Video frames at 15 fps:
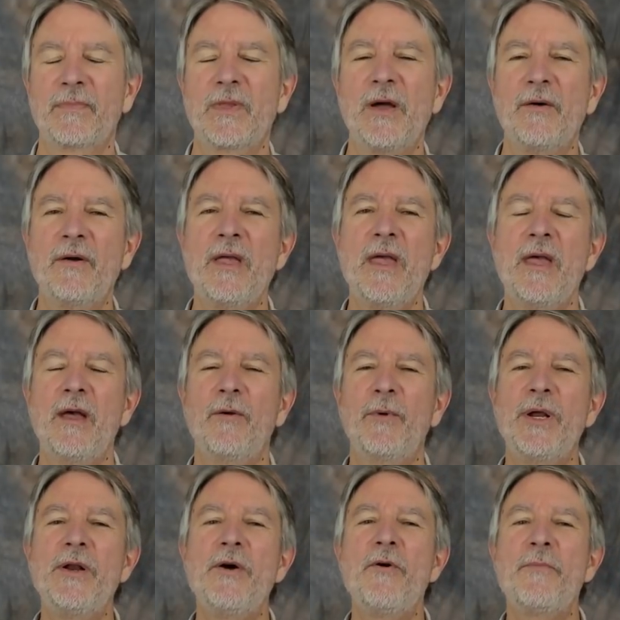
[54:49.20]
Now,
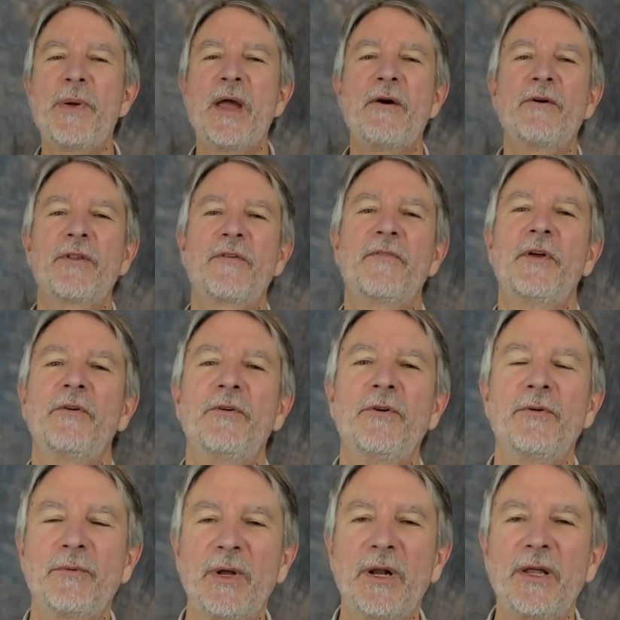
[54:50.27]
we know parents
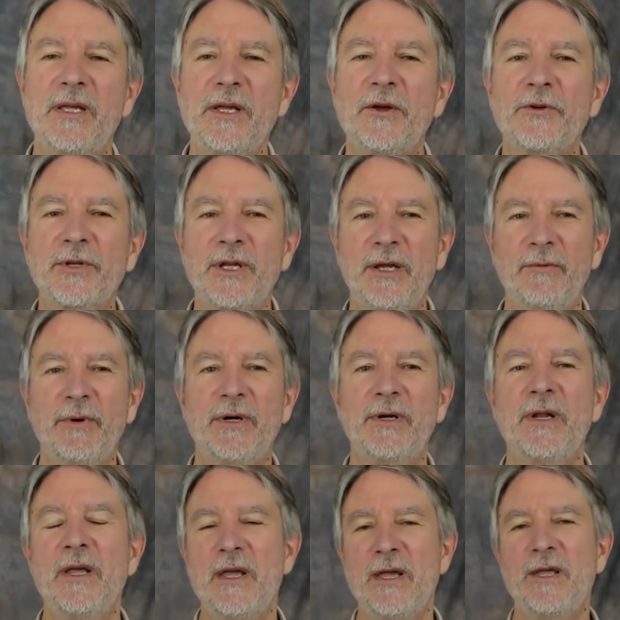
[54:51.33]
feel really guilty when
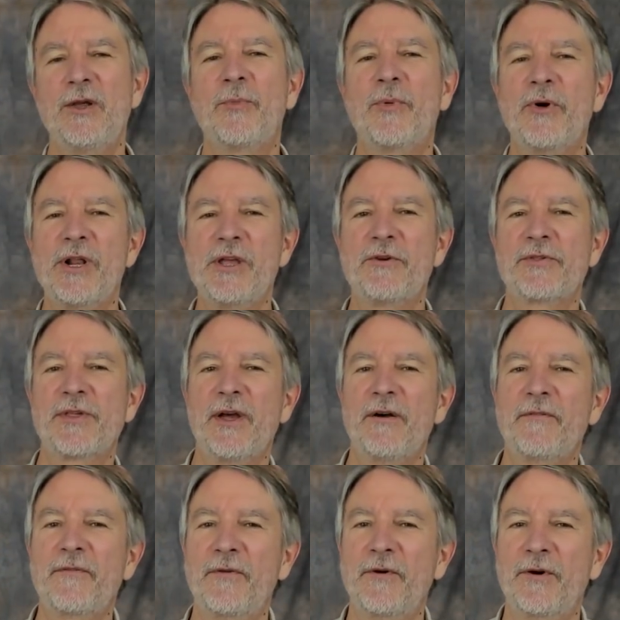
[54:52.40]
you're putting
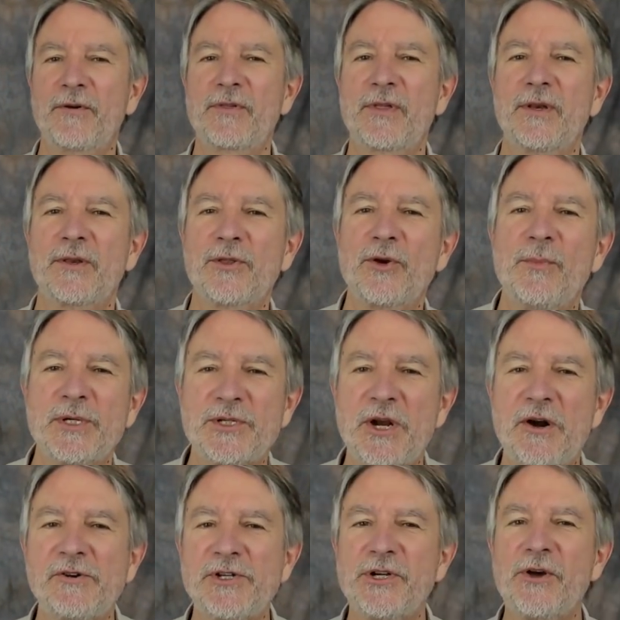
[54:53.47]
yourself first, and so much
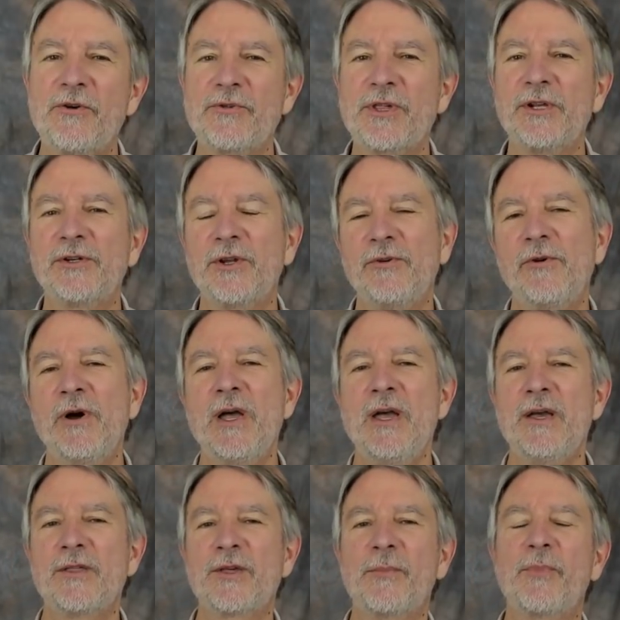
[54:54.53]
energy goes into
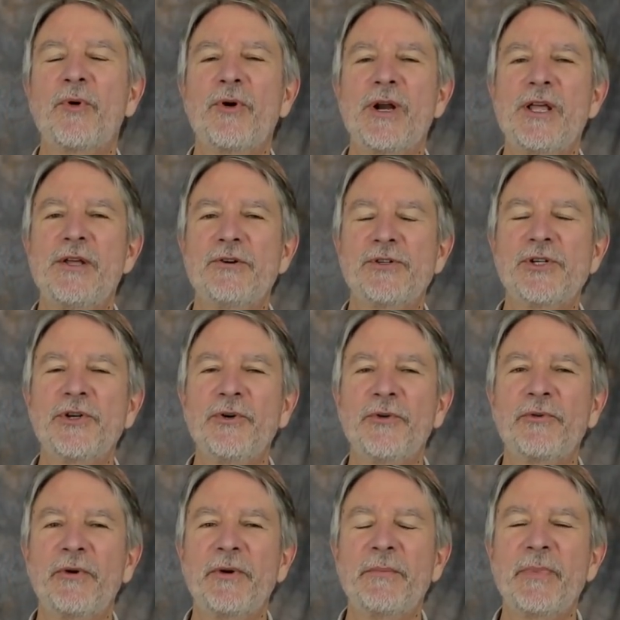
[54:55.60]
supporting your
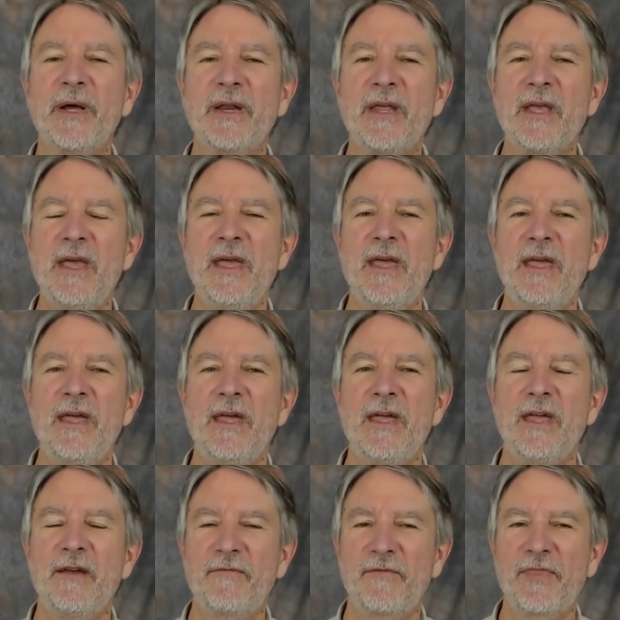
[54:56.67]
children. But
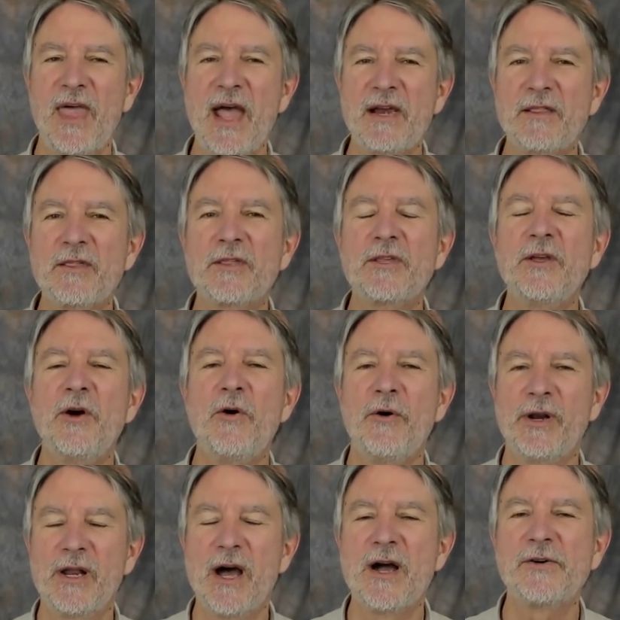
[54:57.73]
if that's
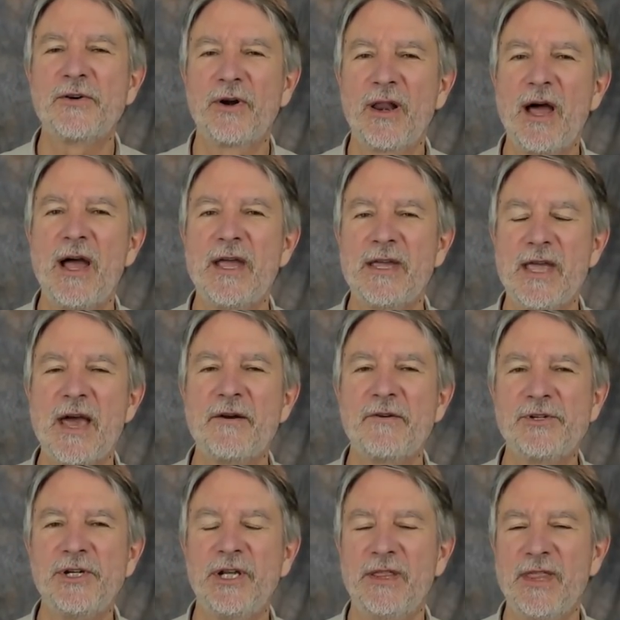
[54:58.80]
still an underlying
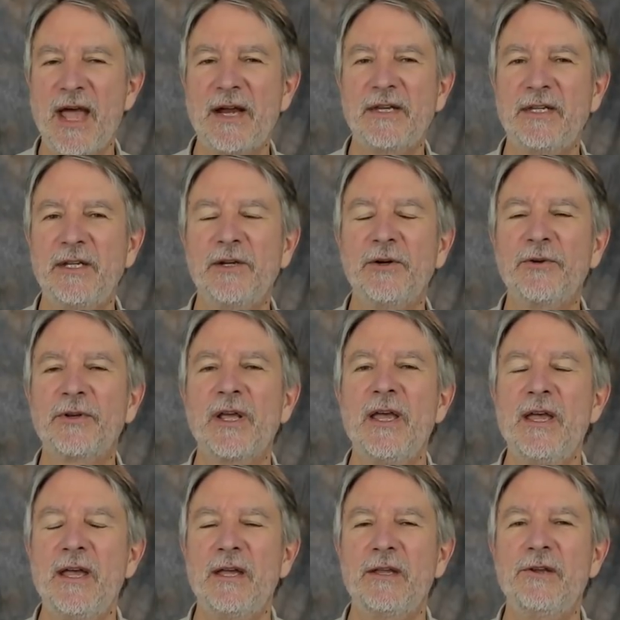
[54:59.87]
energy, that guilt,
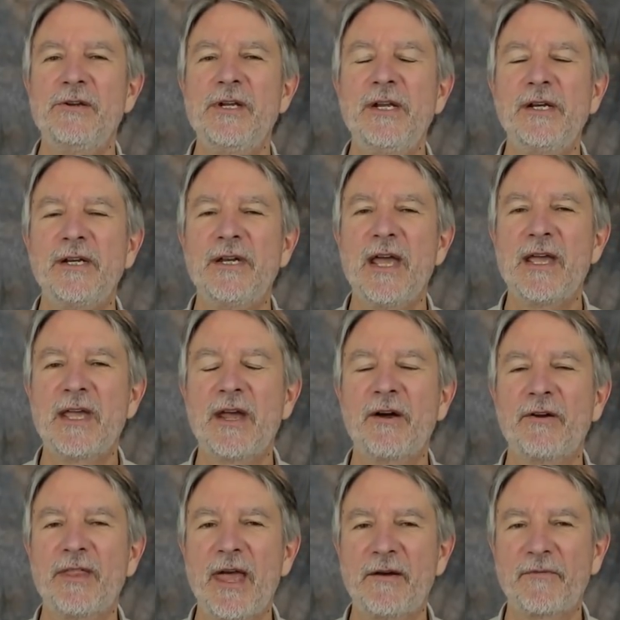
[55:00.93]
you need to take
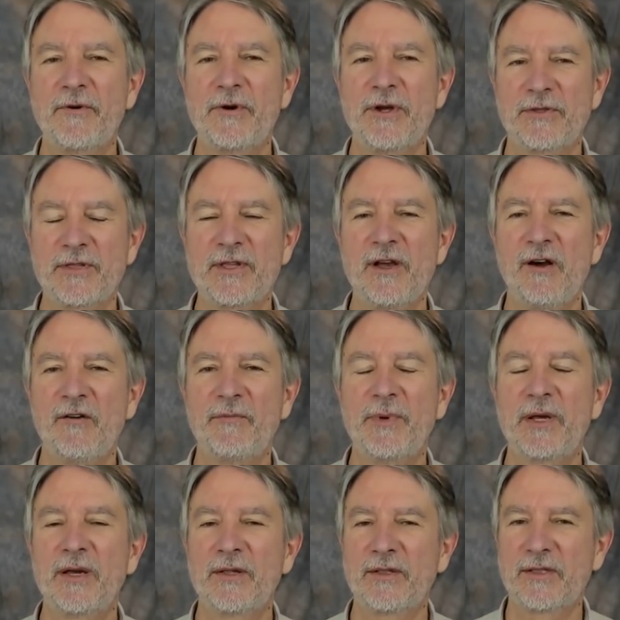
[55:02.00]
care of that for yourself,
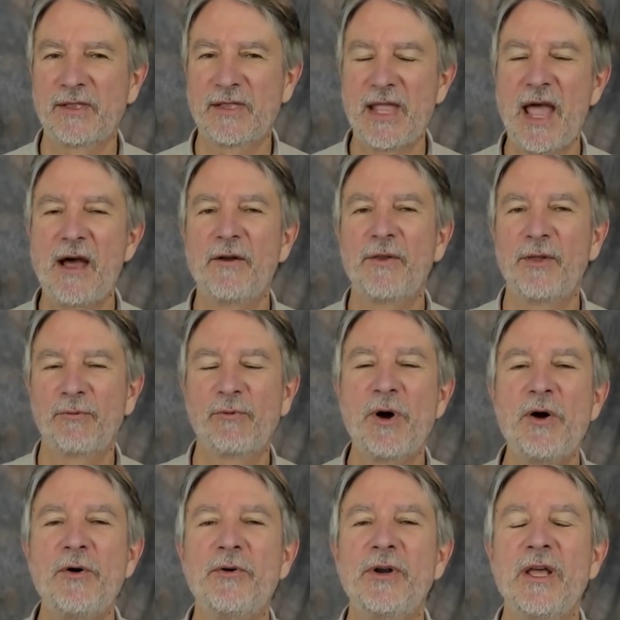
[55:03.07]
because down the
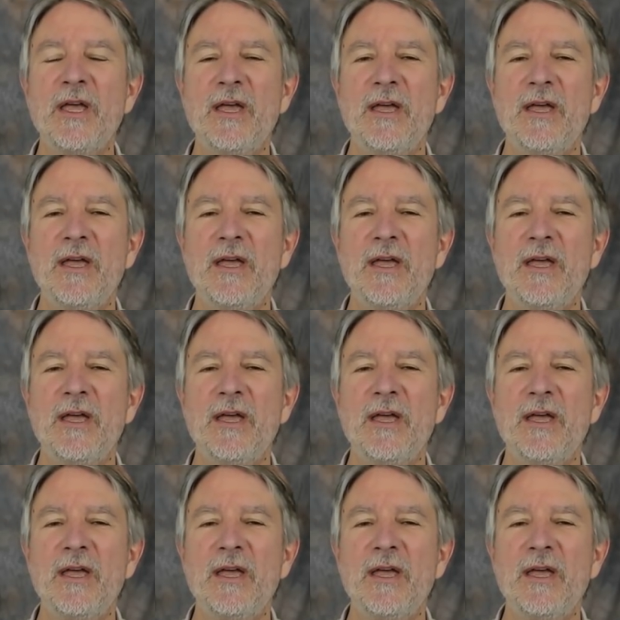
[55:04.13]
road,